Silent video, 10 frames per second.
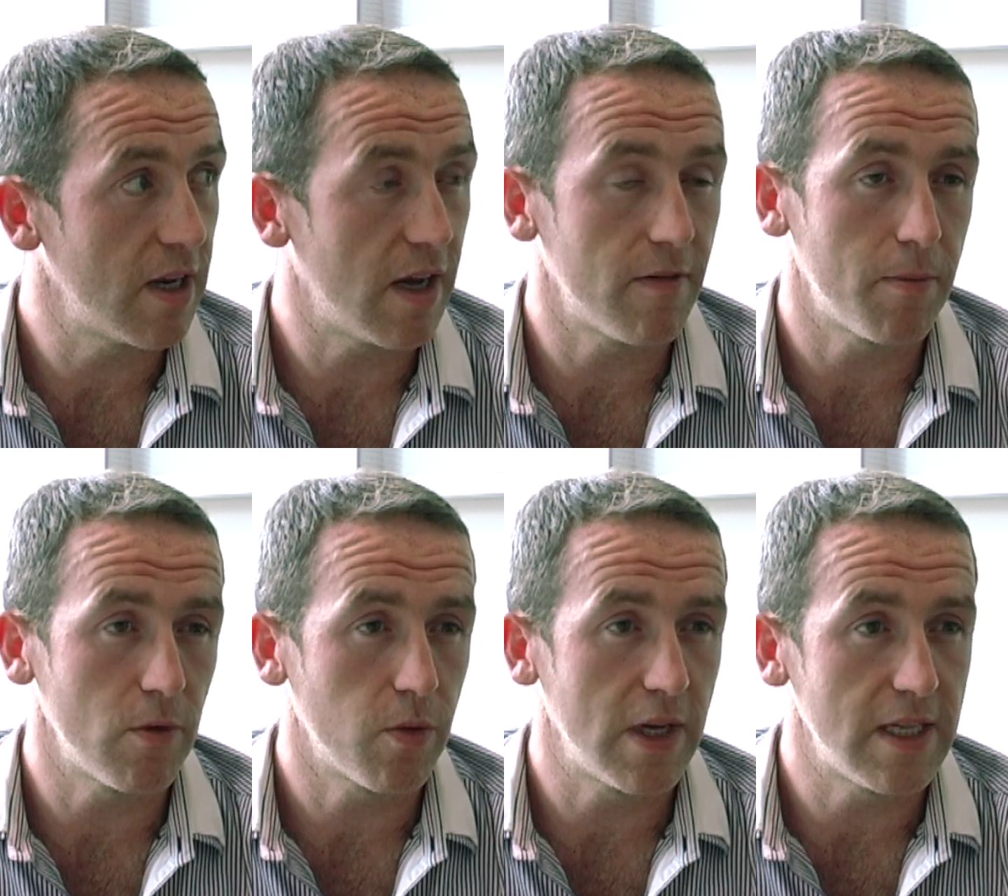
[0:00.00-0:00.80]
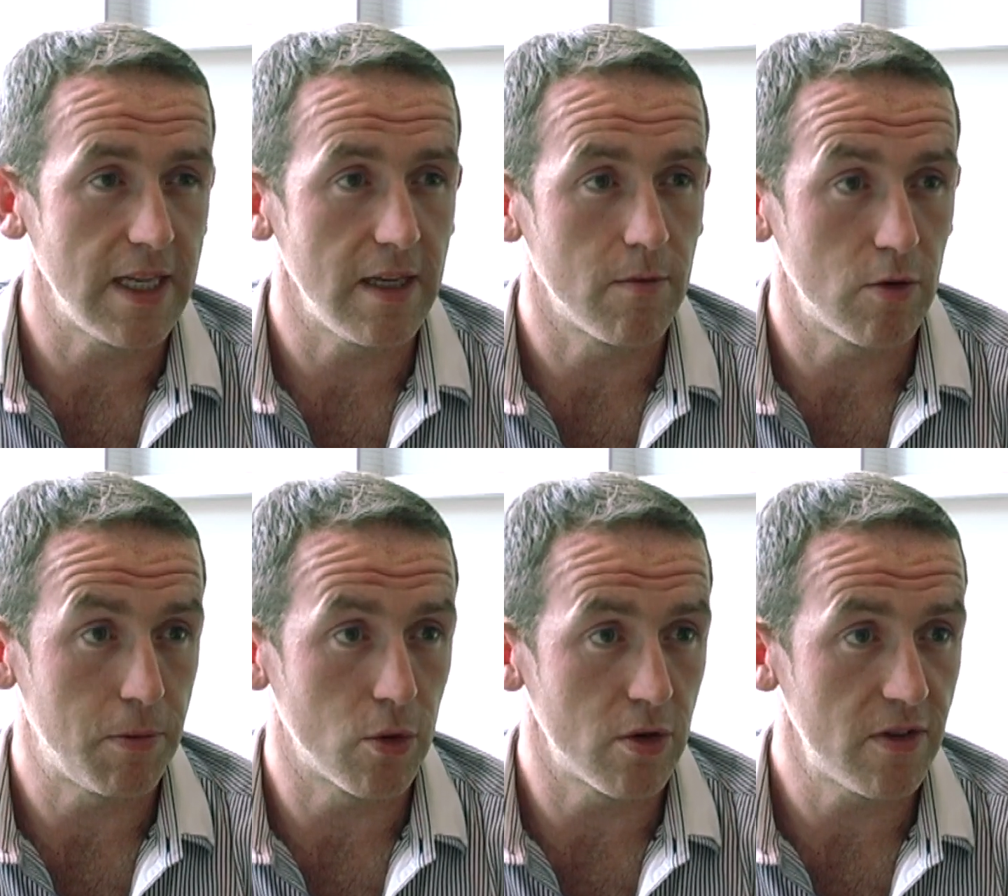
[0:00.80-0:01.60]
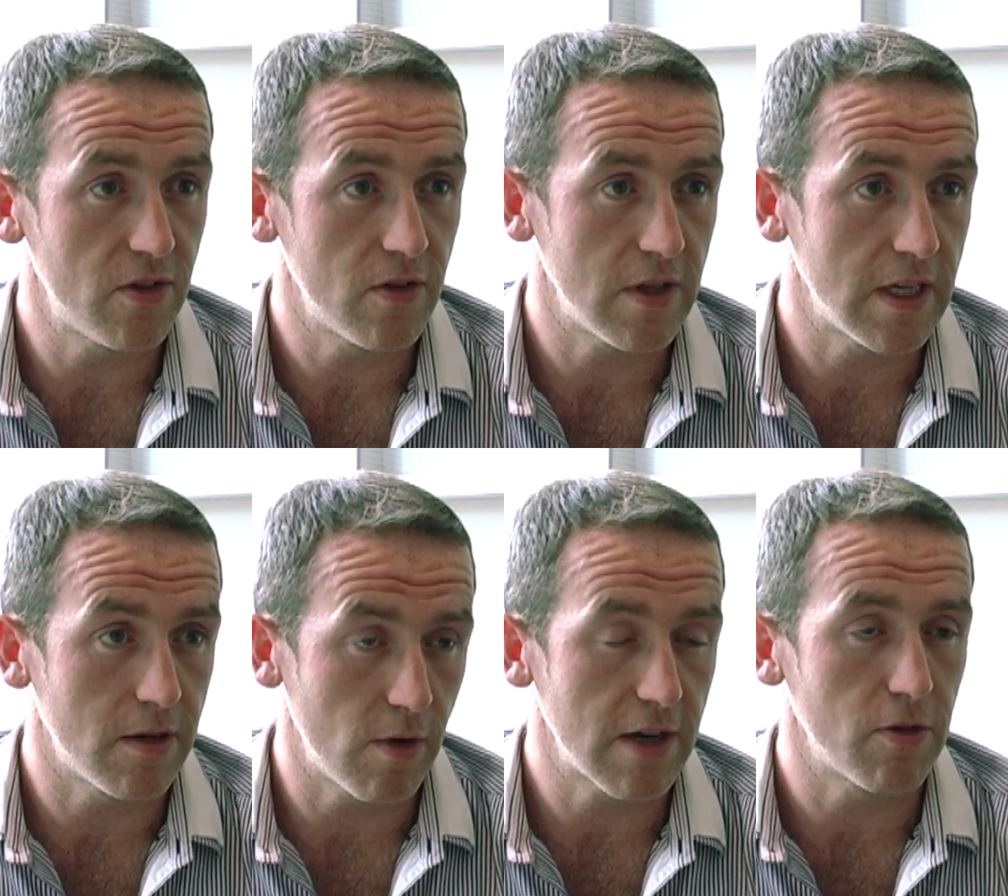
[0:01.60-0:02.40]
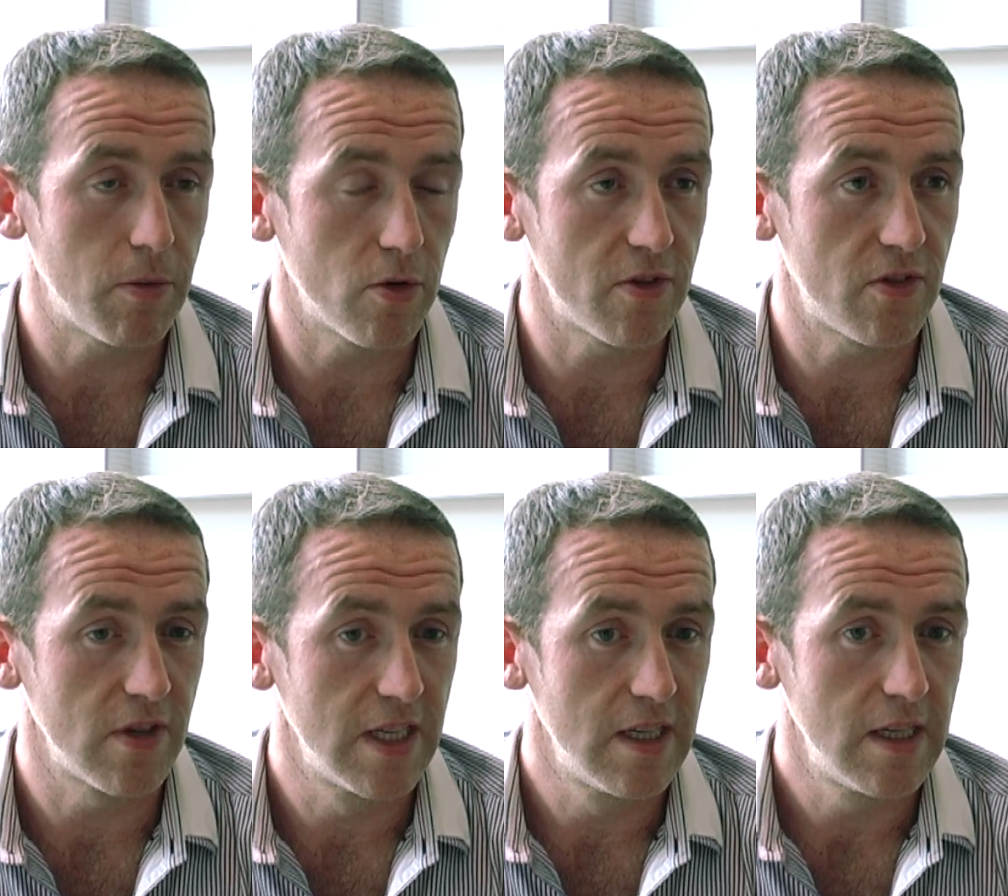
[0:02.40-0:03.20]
I have about 20 reports, direct reports,